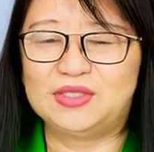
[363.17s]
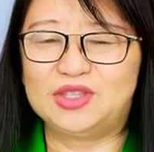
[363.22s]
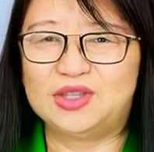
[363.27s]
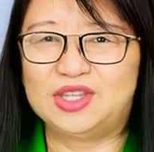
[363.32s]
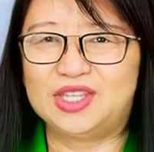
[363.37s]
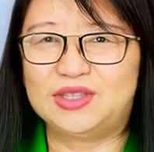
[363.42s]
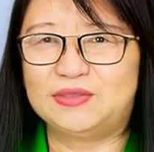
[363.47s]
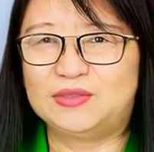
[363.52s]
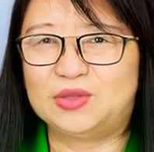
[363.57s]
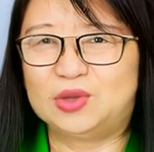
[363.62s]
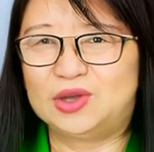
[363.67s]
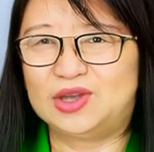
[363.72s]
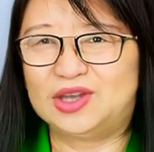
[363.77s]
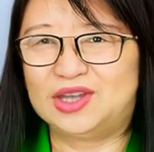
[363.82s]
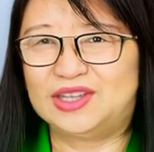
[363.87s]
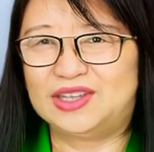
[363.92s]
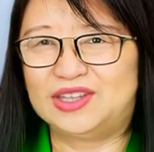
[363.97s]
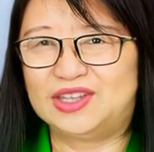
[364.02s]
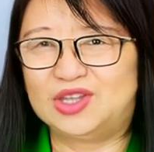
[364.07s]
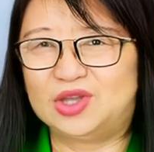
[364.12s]

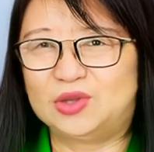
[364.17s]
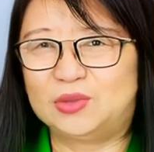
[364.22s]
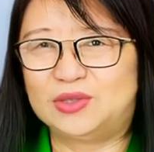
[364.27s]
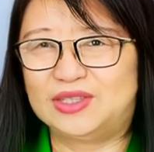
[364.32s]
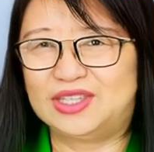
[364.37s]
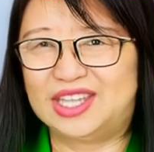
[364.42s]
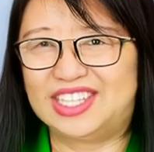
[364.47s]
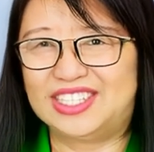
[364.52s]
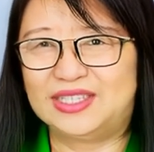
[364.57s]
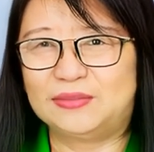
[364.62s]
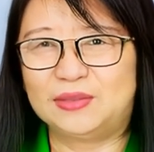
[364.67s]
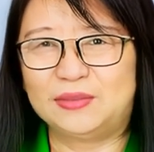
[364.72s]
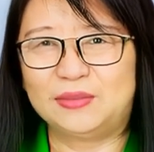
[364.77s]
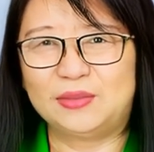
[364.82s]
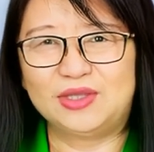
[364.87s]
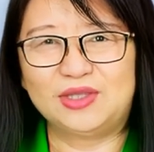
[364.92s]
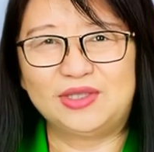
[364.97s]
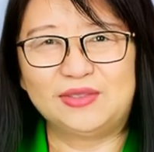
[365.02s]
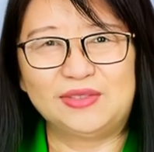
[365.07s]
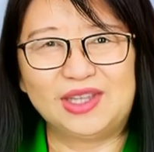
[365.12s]
34. Who elects
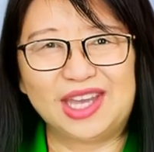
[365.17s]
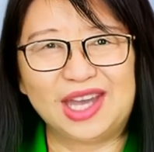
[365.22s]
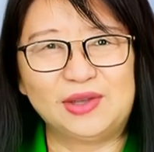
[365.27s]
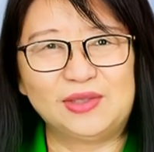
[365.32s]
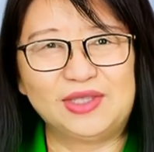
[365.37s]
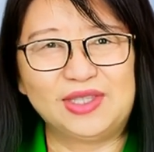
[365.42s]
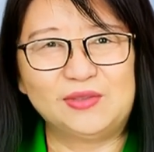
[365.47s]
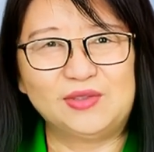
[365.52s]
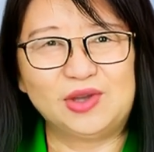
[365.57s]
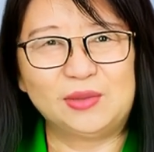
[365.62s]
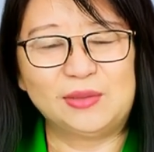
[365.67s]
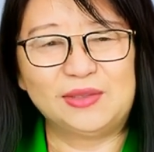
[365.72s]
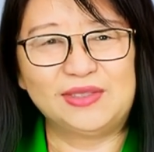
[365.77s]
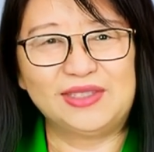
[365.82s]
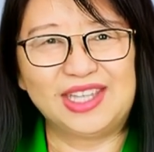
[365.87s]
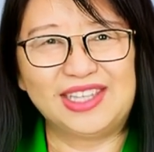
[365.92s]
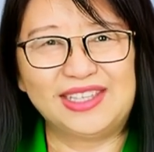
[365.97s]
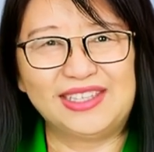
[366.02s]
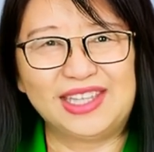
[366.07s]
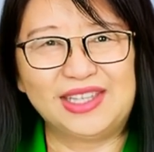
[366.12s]
members of the House of
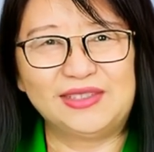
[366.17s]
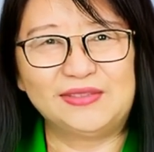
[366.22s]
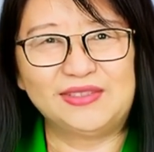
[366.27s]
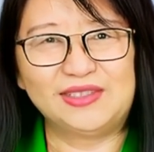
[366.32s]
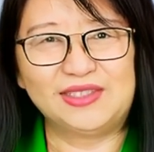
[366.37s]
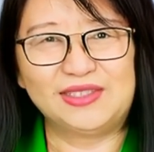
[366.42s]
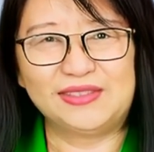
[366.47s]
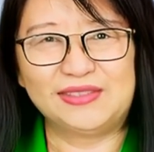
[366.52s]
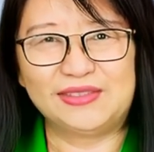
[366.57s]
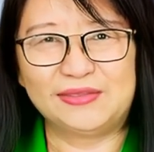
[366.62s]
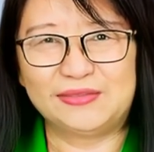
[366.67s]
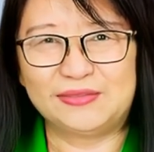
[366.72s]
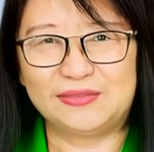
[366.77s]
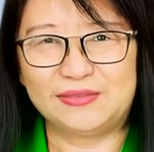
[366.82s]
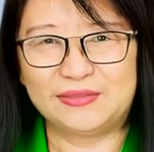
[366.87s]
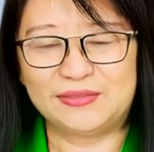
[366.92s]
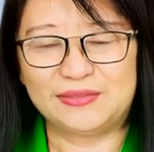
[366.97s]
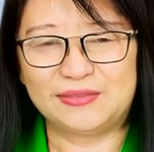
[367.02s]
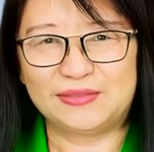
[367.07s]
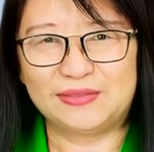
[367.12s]
Representatives?
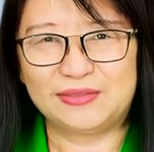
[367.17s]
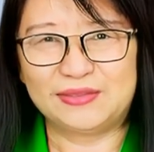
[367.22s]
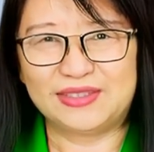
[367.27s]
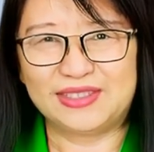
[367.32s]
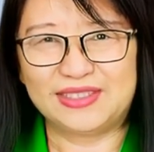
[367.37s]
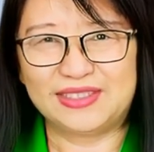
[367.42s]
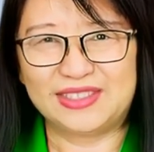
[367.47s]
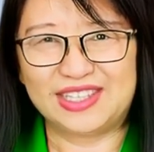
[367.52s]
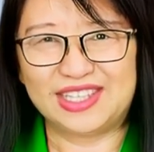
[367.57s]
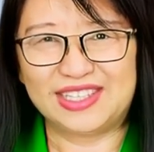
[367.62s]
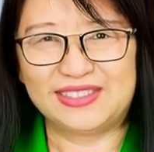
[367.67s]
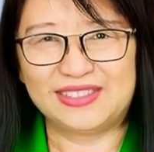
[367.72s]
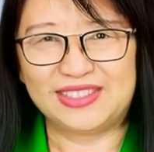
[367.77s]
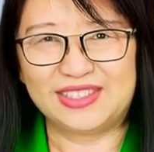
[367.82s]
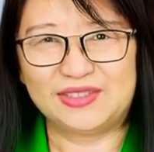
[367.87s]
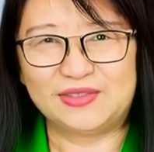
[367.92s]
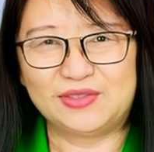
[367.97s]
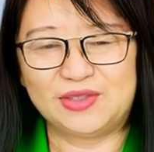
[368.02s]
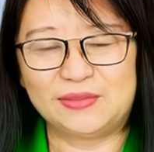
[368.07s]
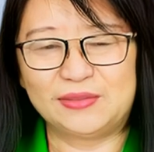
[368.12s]

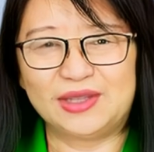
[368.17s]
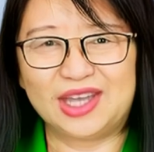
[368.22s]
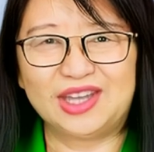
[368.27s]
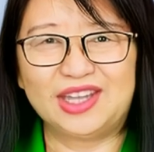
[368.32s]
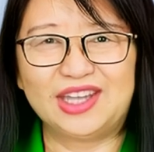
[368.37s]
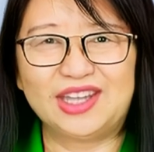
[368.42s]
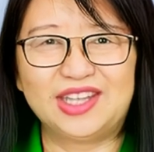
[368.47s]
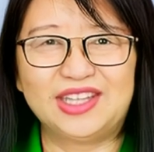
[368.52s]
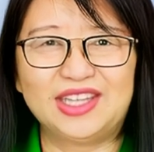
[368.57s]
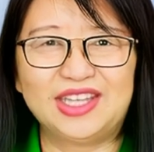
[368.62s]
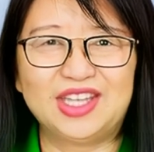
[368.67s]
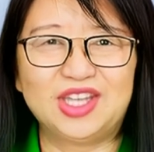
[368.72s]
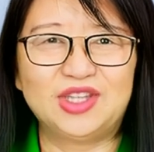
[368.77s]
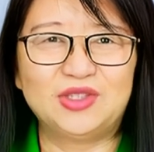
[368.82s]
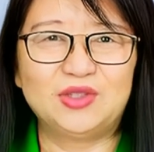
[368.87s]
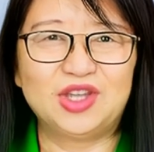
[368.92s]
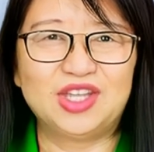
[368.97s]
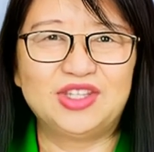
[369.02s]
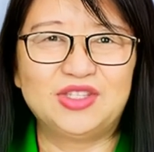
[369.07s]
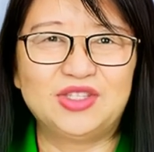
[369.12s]
Citizens from their
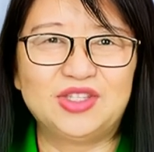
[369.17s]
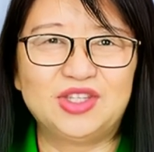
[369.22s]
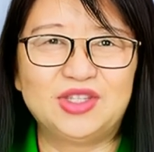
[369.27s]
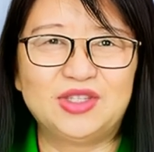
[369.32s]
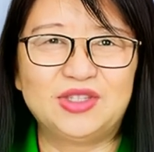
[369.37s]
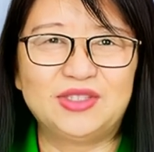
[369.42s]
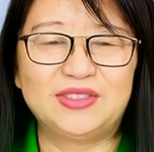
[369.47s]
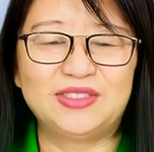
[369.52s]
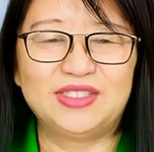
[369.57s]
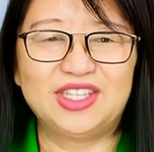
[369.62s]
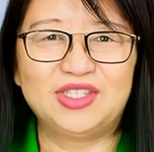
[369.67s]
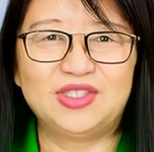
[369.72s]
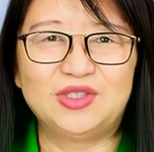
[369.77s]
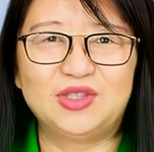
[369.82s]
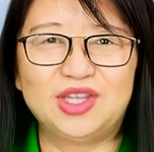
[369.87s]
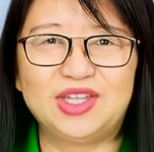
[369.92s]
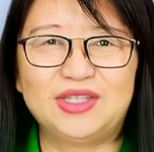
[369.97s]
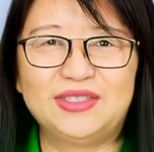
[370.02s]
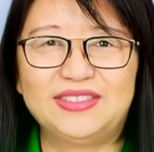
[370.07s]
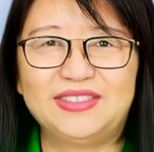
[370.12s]
congressional
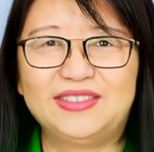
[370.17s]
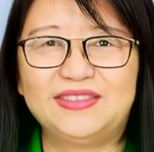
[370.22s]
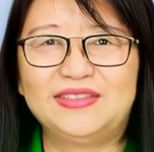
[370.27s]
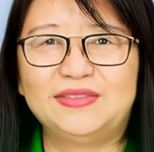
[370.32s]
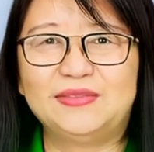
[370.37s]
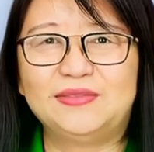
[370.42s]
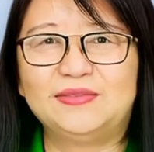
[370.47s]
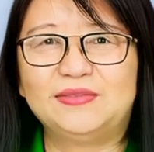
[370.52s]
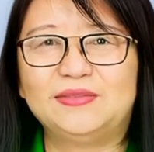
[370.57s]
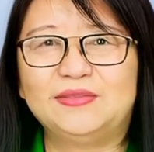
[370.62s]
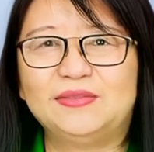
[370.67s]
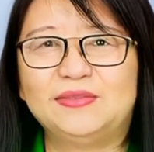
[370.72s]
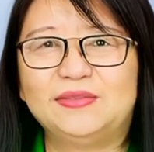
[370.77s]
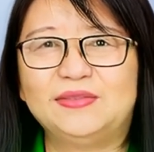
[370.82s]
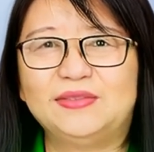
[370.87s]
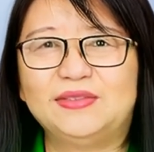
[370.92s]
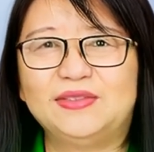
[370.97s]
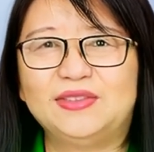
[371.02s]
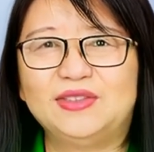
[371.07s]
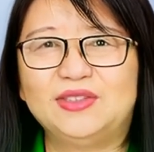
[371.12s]
district.
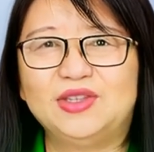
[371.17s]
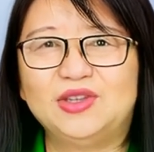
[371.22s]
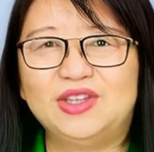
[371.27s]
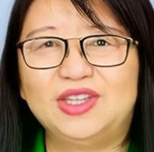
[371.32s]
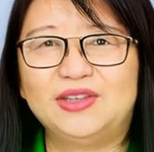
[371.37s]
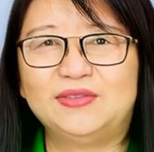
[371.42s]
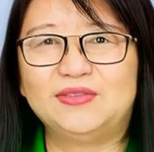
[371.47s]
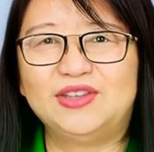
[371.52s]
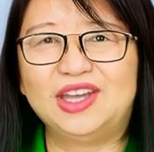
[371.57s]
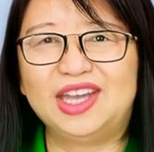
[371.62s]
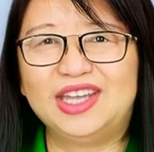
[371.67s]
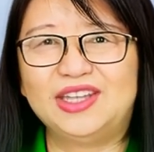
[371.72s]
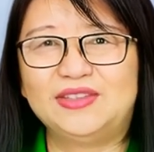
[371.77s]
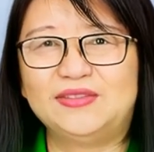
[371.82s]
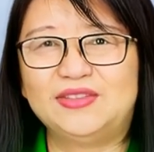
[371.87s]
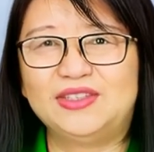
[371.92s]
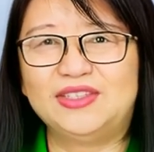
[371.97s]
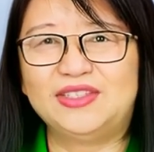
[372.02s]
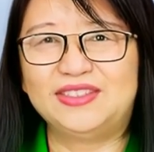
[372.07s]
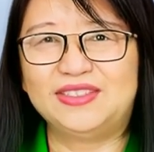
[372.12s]

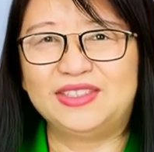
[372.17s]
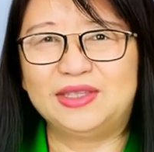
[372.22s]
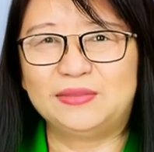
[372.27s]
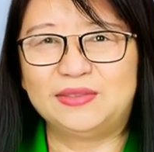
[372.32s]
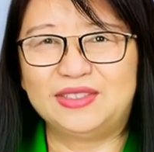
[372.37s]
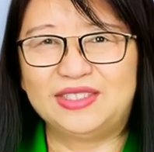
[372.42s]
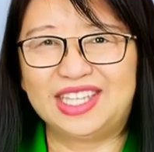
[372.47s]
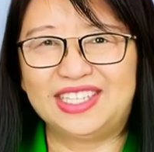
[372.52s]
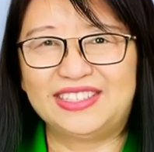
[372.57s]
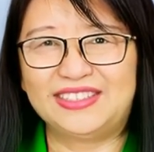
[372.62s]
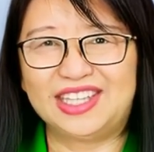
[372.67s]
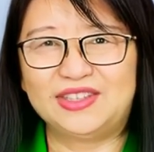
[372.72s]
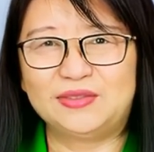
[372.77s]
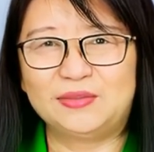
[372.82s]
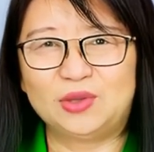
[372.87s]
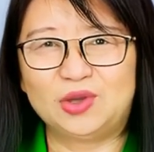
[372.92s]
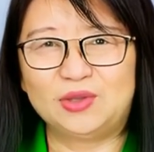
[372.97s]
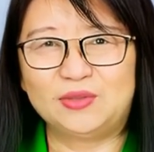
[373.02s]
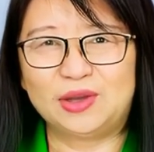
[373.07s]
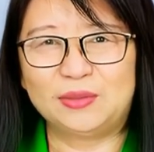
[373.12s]
35. Some states
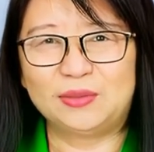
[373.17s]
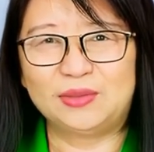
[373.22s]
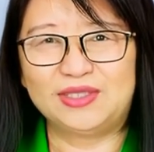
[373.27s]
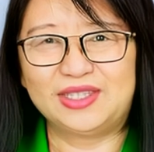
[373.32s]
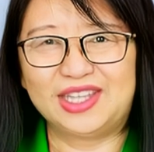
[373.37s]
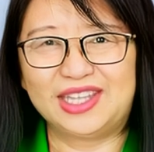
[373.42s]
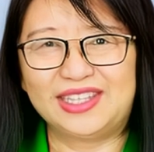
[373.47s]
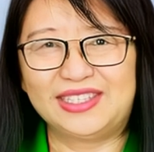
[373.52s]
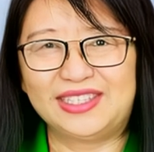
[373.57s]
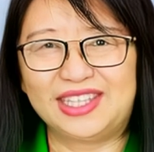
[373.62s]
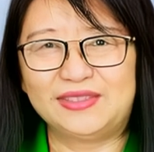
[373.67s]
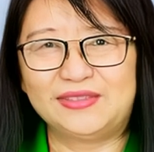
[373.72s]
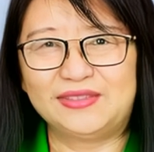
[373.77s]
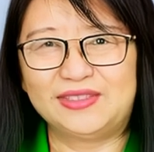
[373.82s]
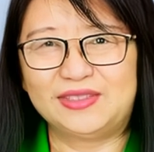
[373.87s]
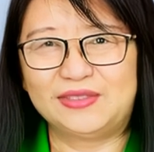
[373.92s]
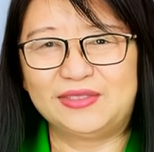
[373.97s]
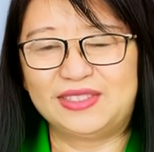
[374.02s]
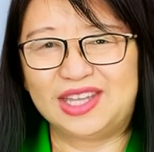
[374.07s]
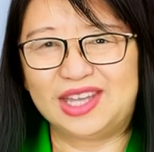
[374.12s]
have more
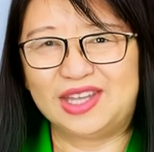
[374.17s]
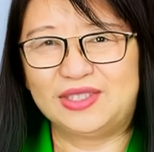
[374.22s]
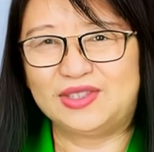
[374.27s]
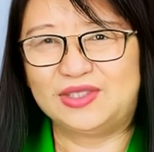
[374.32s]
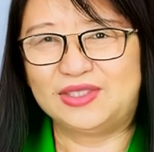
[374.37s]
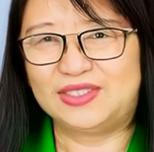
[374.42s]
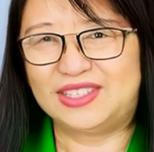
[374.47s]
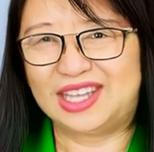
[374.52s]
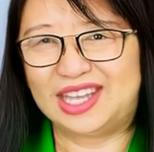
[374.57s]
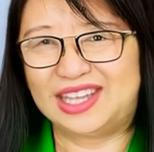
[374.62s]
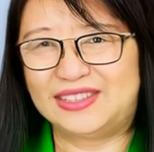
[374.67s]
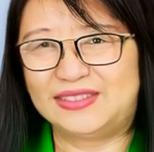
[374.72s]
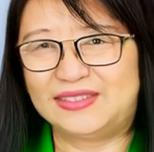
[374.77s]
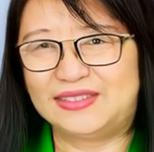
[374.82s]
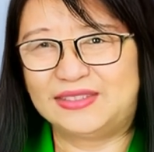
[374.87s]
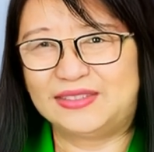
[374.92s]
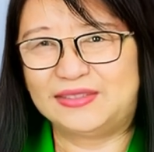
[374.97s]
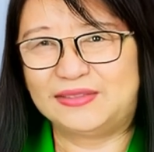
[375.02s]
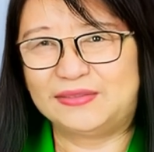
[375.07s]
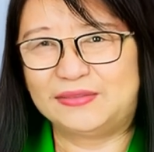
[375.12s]
representatives than other
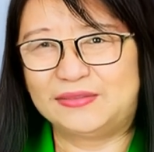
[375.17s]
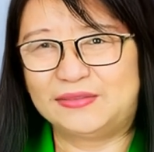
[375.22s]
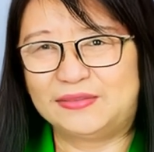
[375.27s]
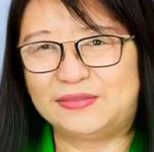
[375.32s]
states.